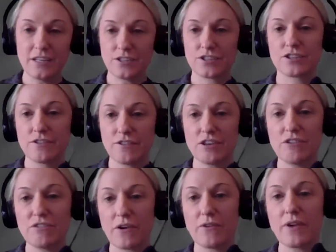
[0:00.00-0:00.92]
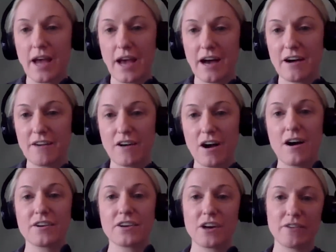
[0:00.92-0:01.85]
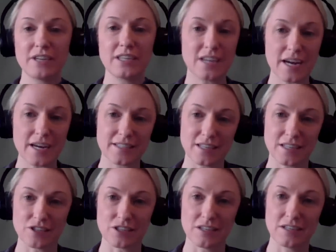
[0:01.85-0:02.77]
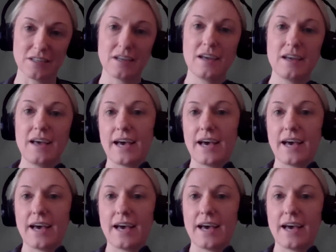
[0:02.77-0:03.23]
ensure that you don't have ongoing taxation